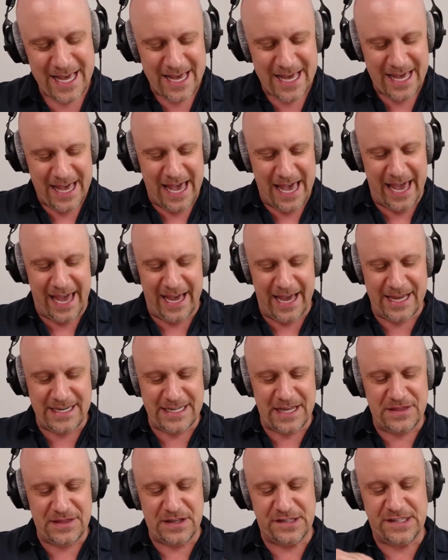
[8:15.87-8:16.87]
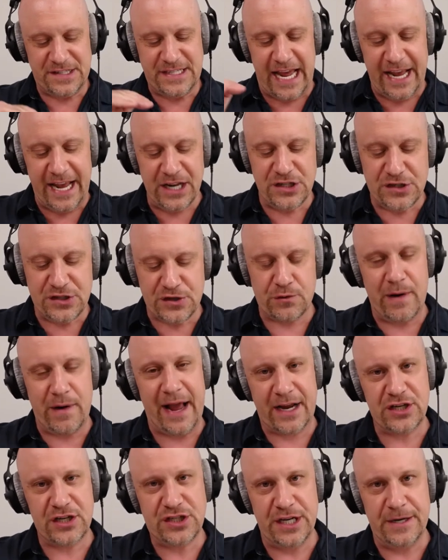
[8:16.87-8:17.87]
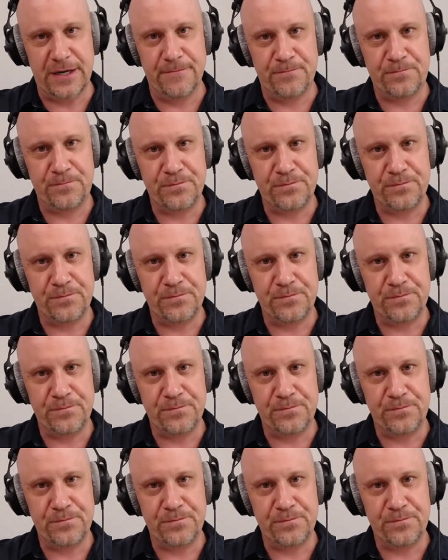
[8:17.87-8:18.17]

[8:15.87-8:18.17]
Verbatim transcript: and the stage direction.